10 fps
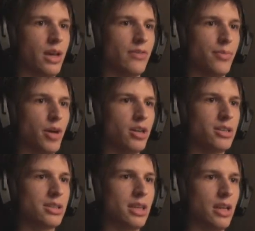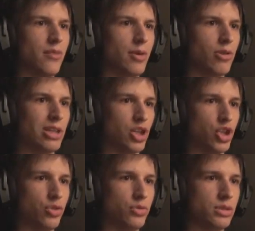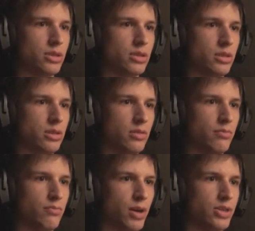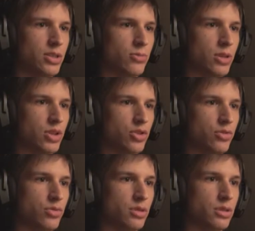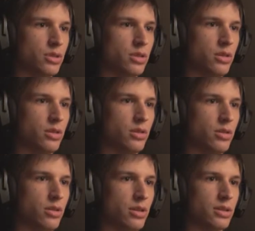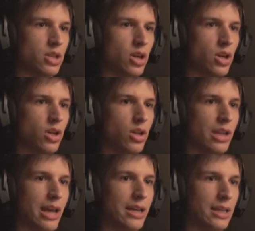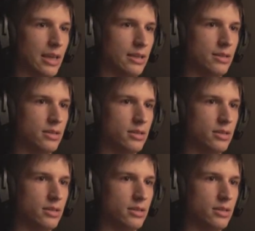I have the box and I have my running shoes. Box and running shoes. That's all I need.